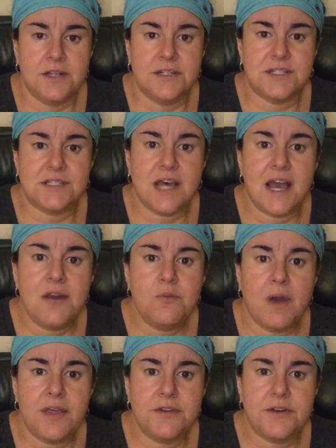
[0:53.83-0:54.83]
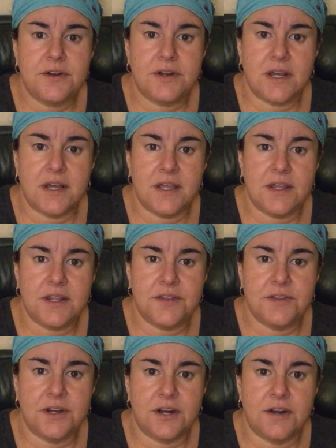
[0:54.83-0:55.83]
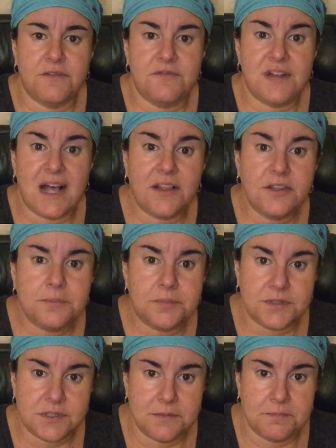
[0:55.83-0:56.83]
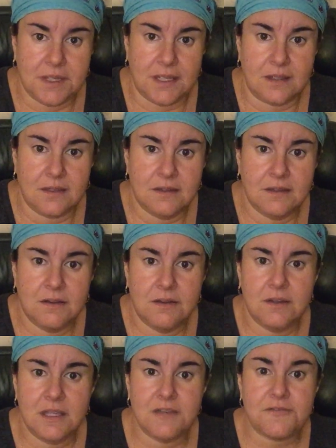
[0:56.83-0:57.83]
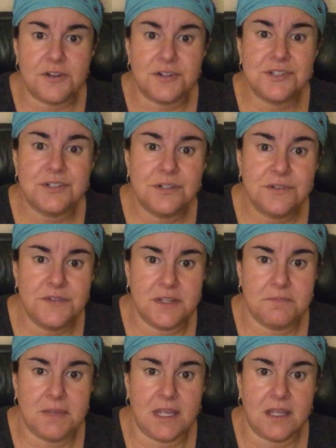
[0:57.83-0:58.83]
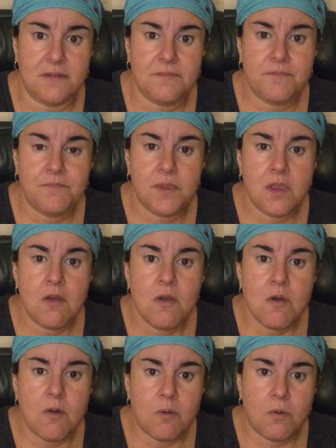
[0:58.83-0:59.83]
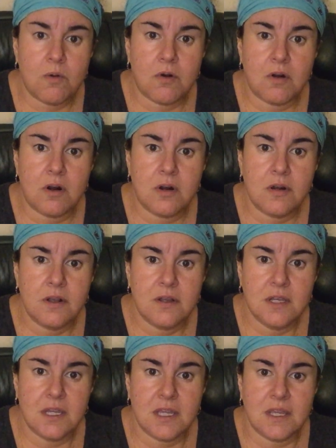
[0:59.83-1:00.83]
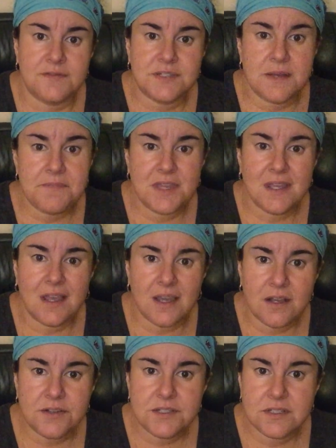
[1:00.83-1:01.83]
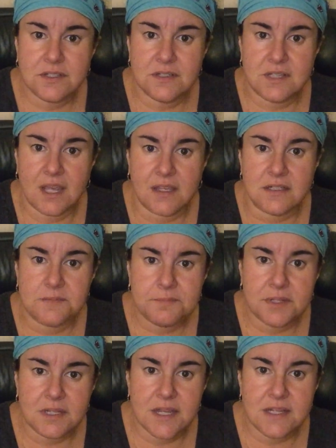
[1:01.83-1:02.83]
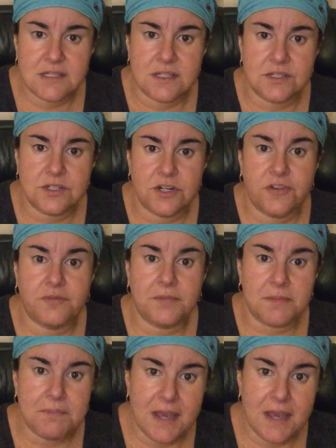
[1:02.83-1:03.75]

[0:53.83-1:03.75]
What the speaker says: decide whether or not they're valuable to me, if they're serving me, or if something else could take its place and serve me